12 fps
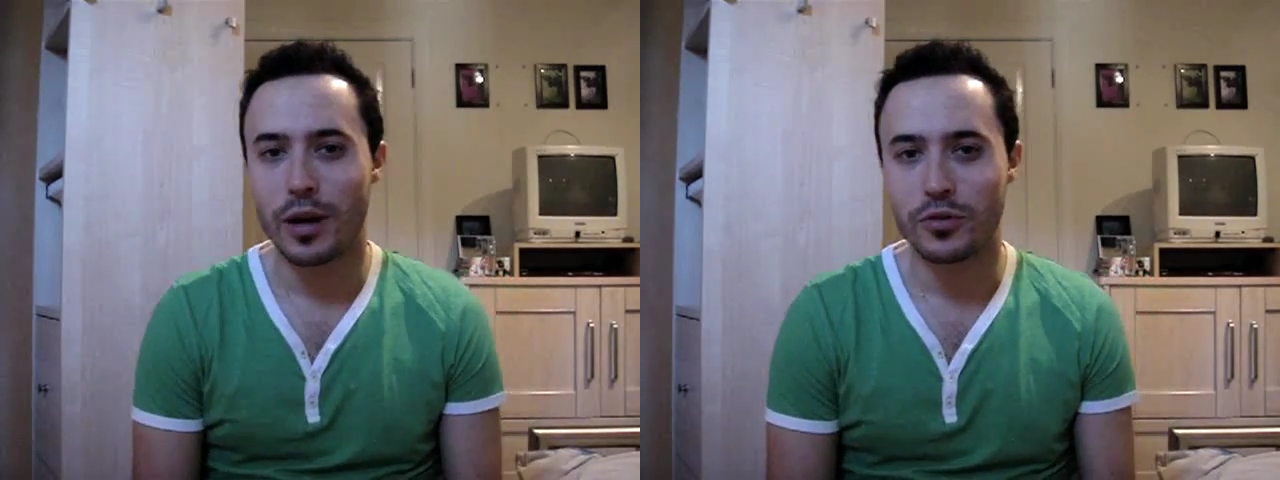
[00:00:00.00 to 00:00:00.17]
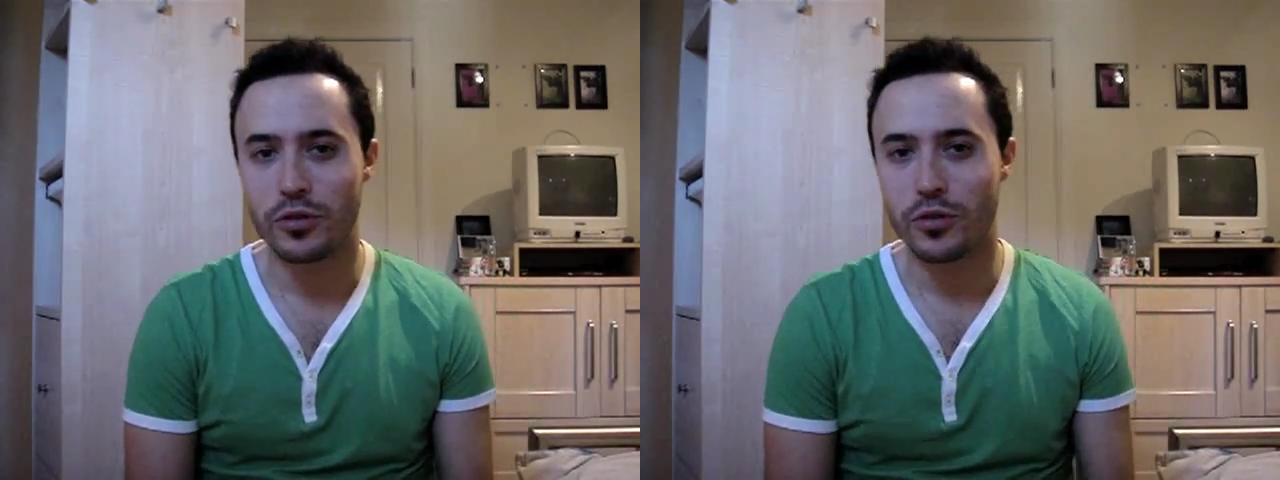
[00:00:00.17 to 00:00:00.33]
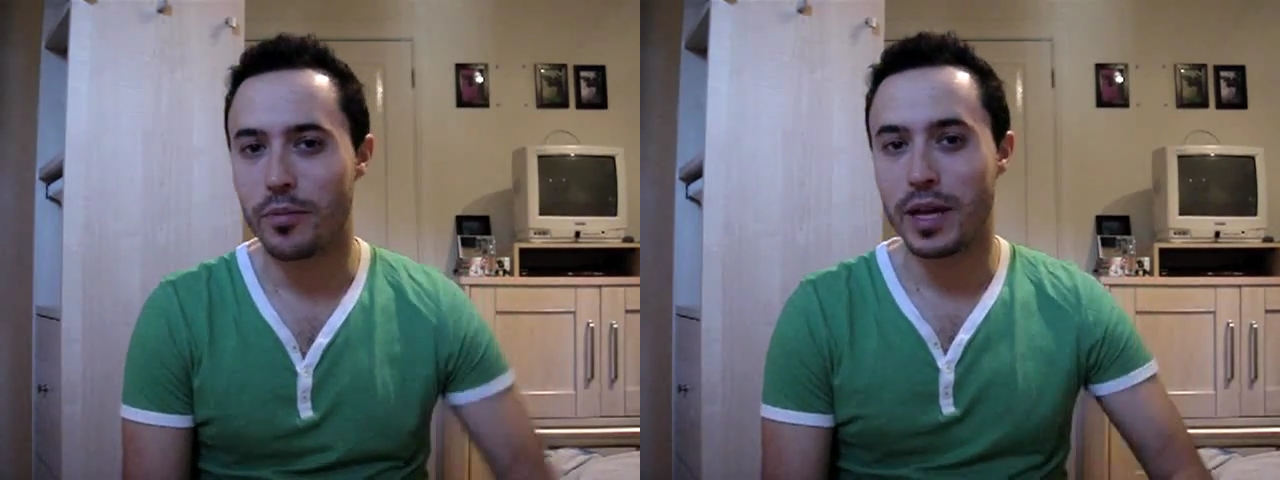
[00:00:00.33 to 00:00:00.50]
up
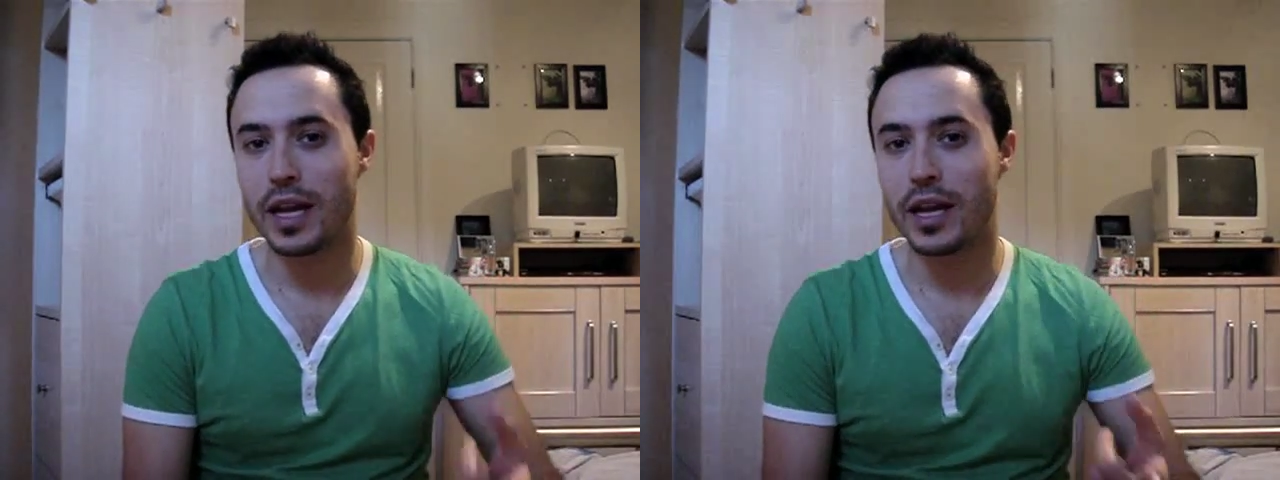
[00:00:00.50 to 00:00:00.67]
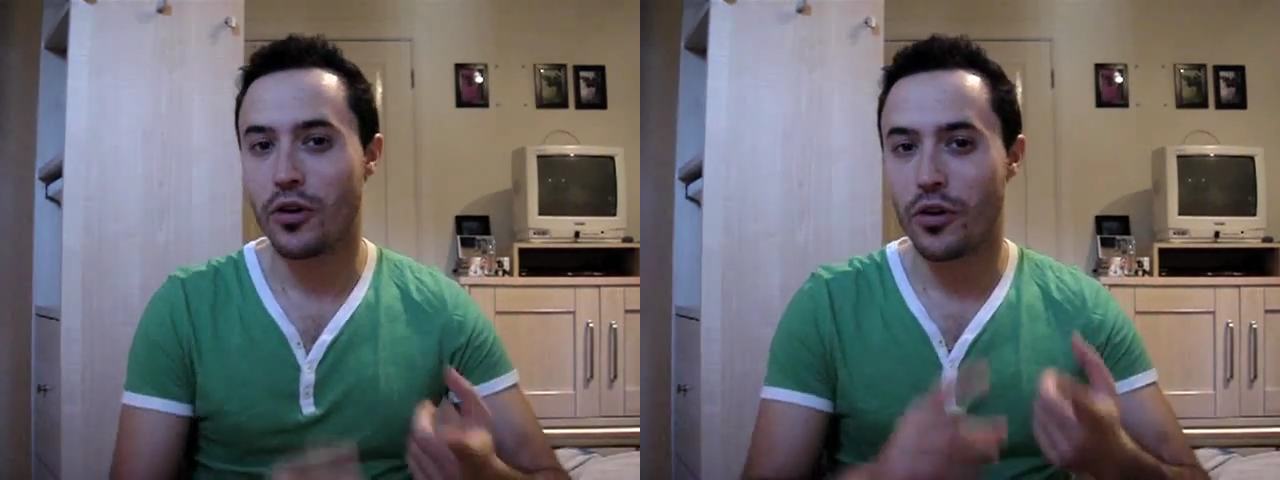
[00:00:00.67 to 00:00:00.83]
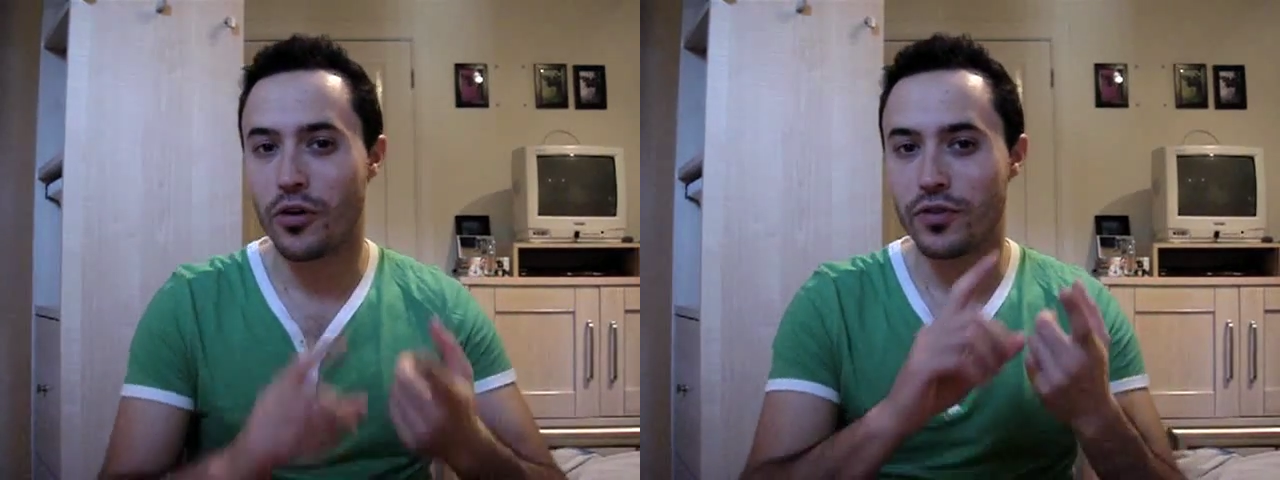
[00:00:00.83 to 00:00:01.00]
to a
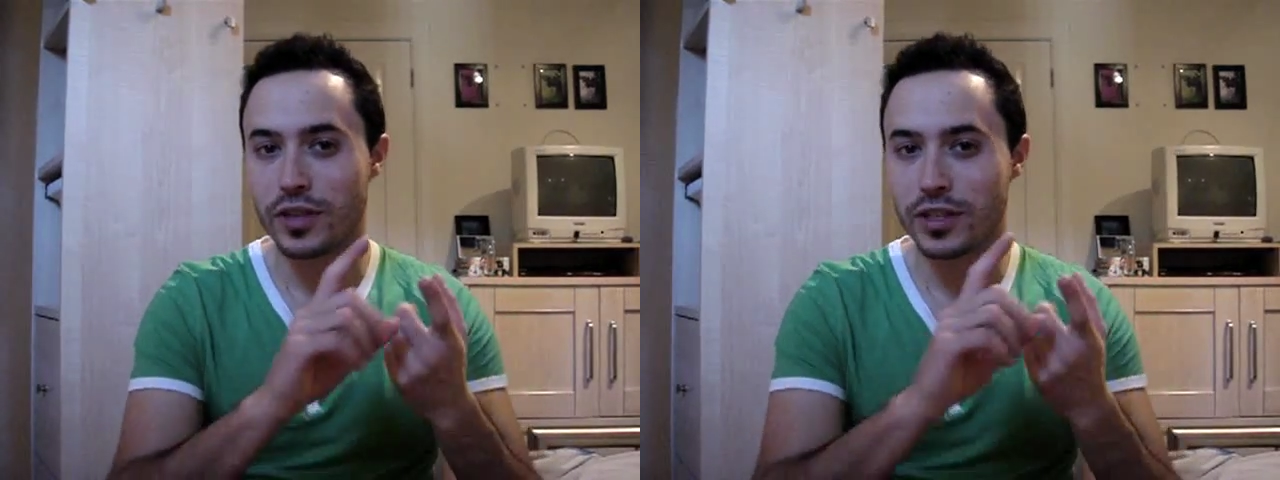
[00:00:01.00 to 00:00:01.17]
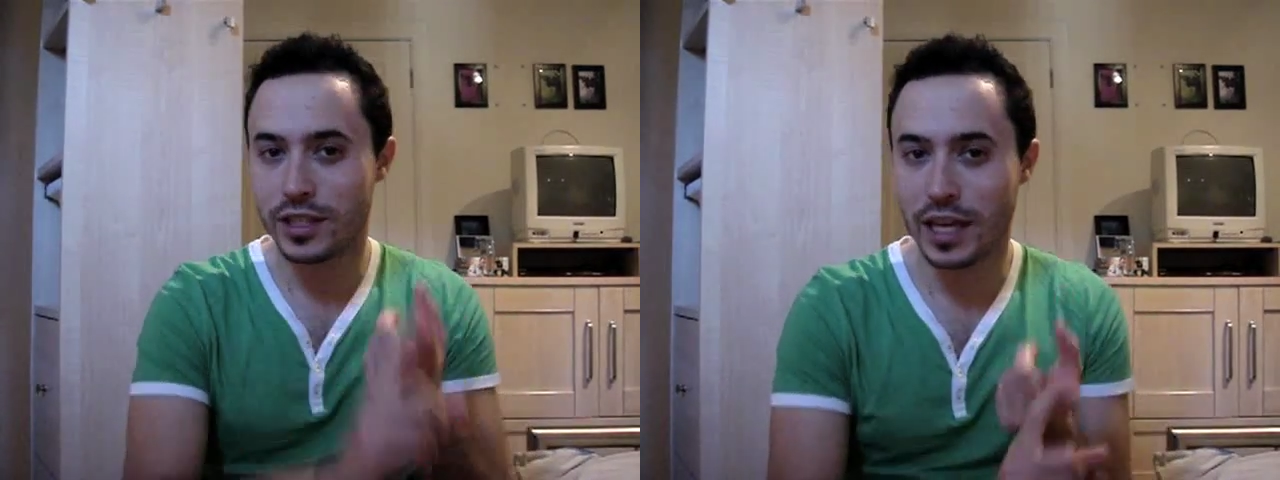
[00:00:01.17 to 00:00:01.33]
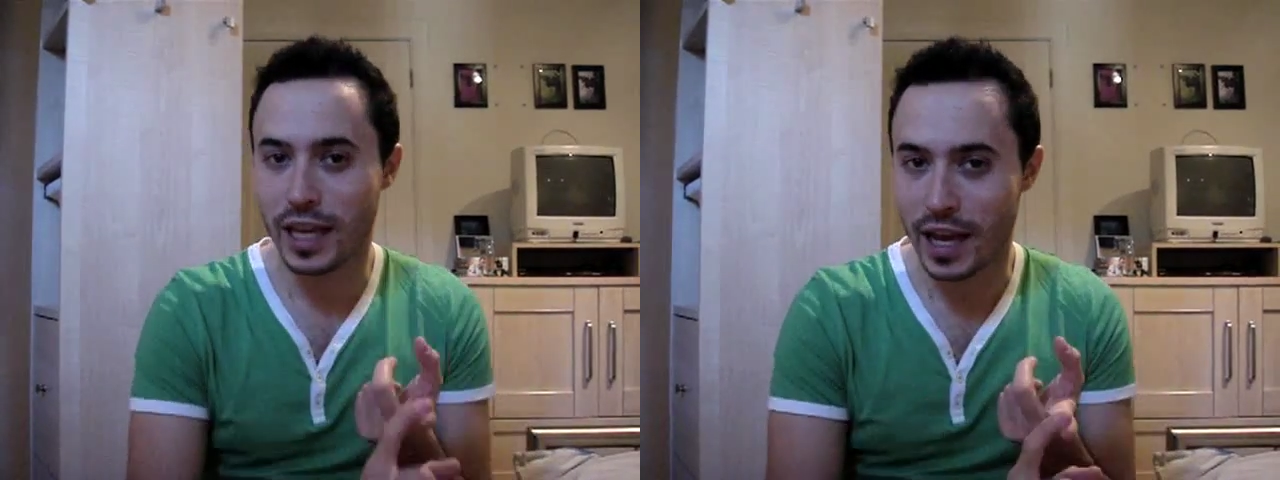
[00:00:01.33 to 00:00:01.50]
minute of
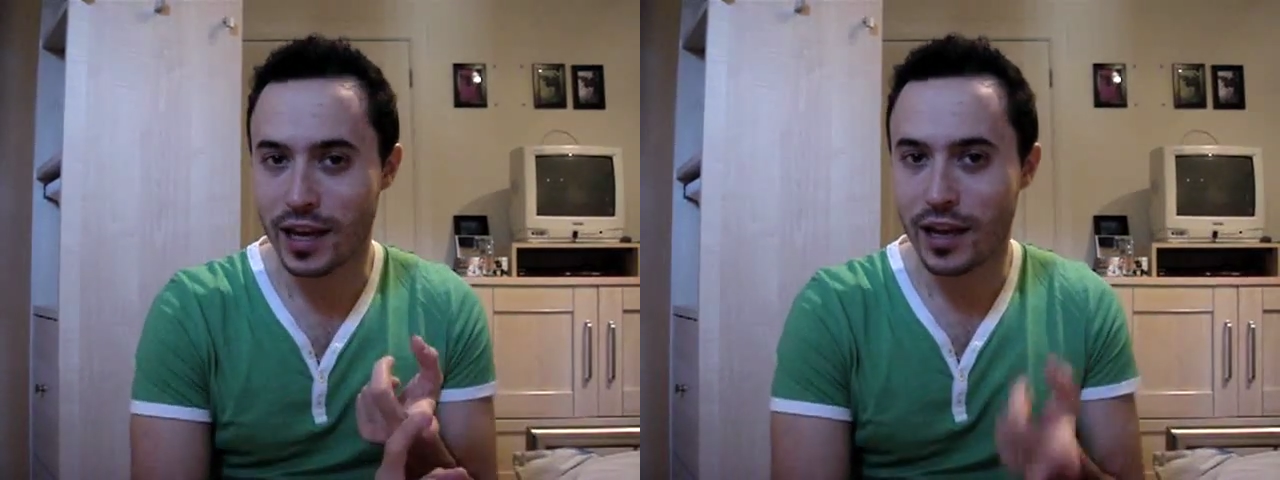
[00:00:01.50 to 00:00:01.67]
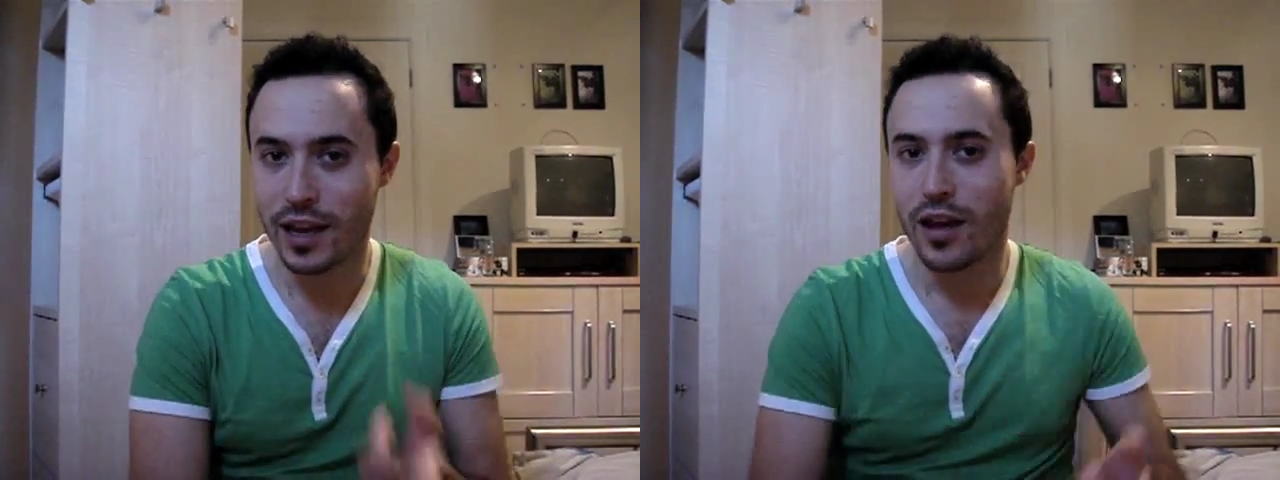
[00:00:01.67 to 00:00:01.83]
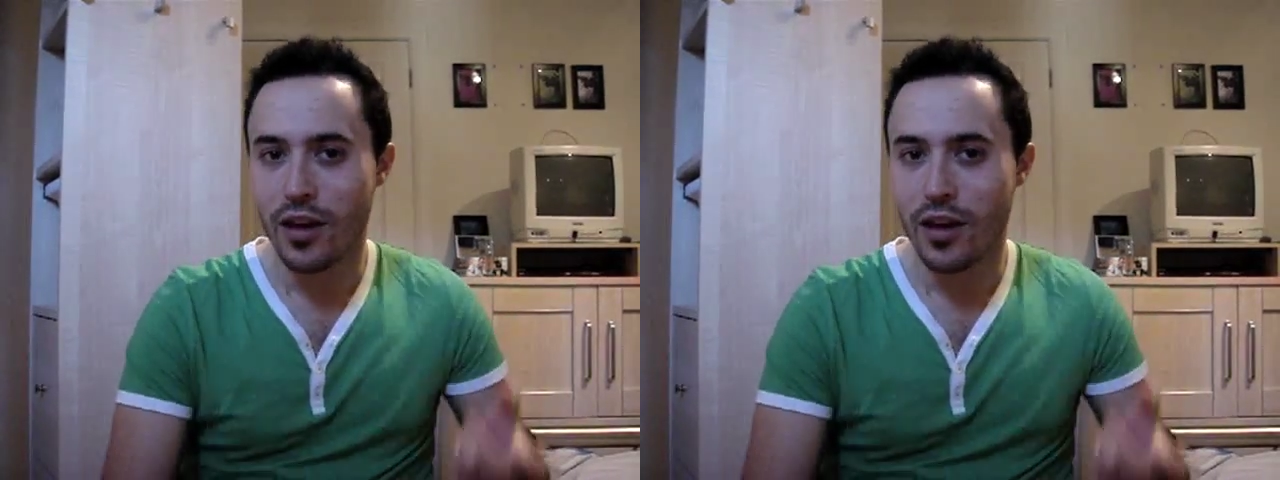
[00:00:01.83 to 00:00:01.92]
singing,